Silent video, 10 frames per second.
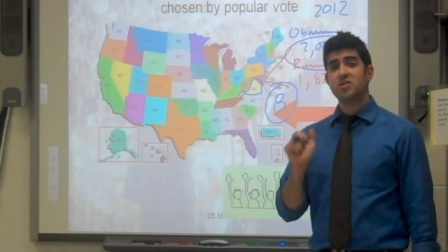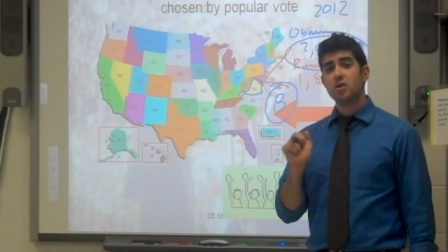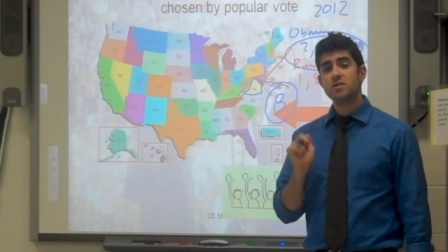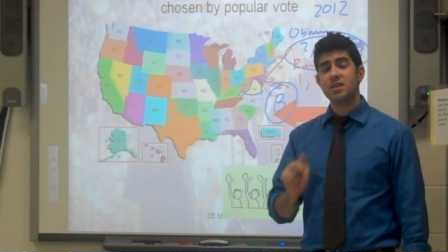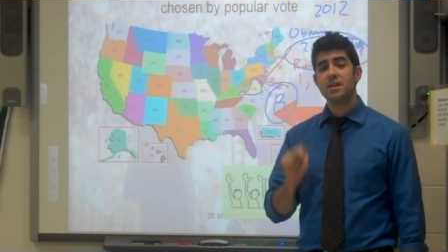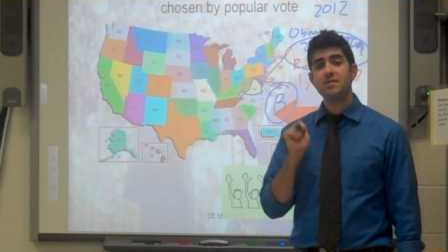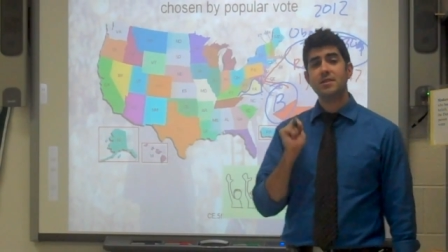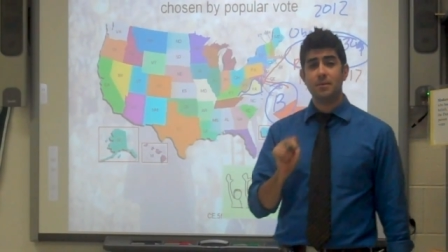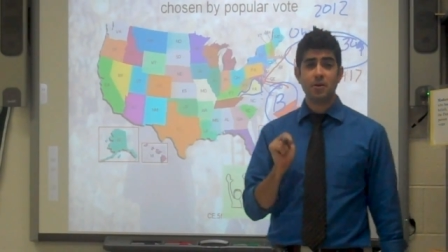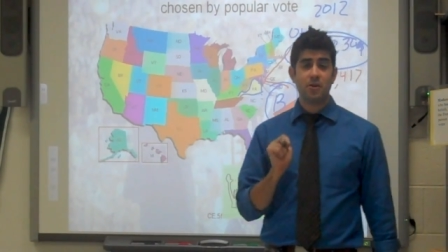13
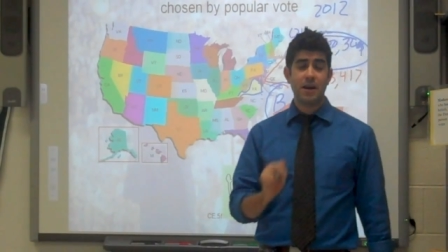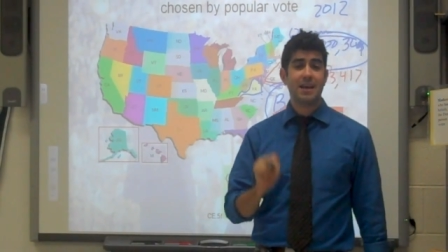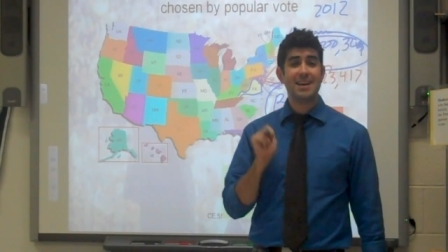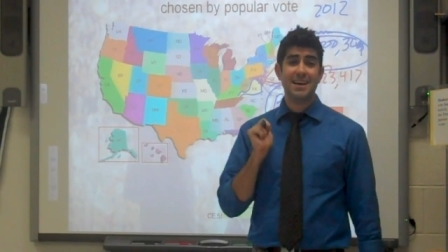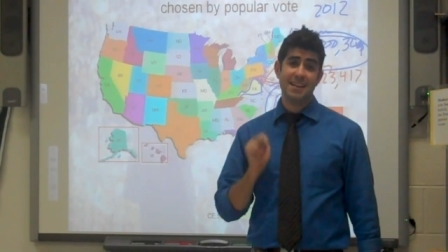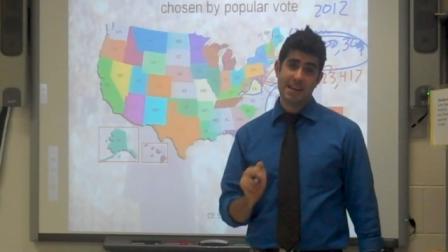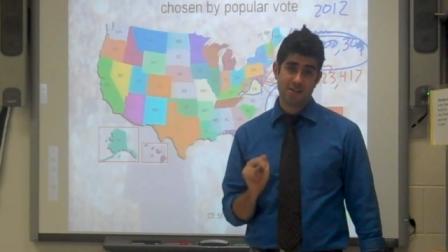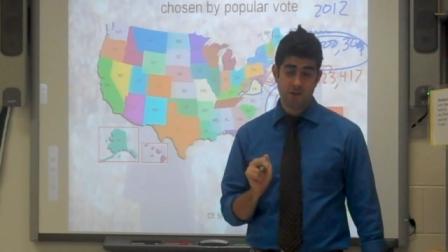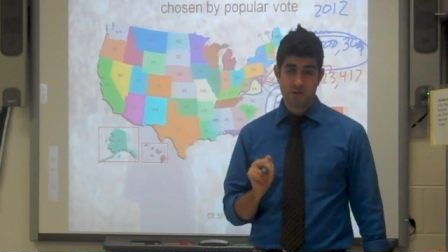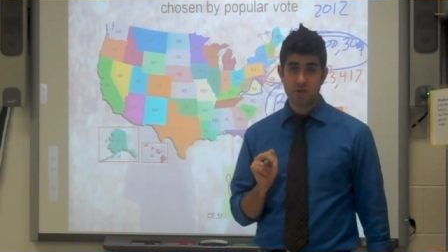Democratic
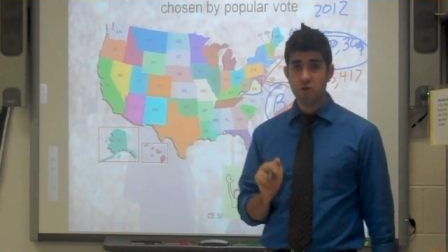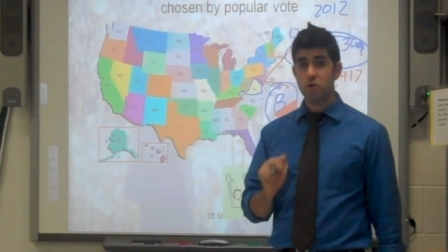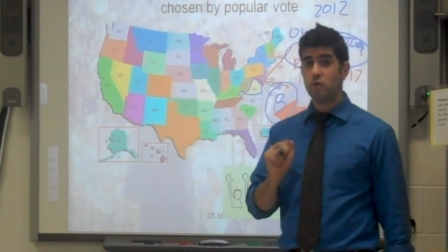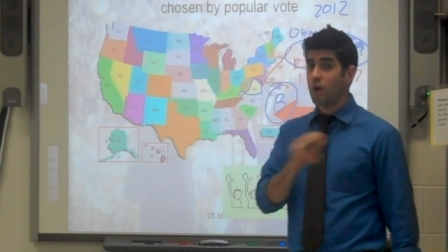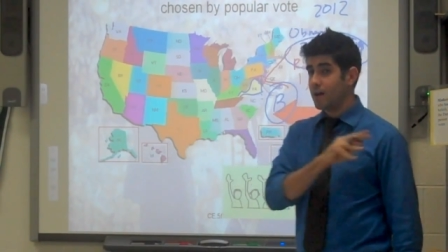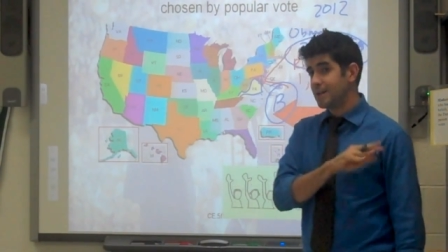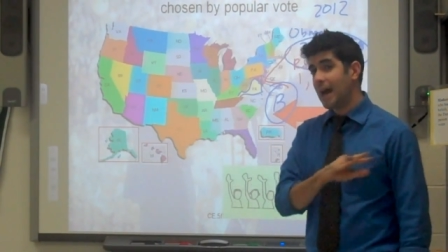electors who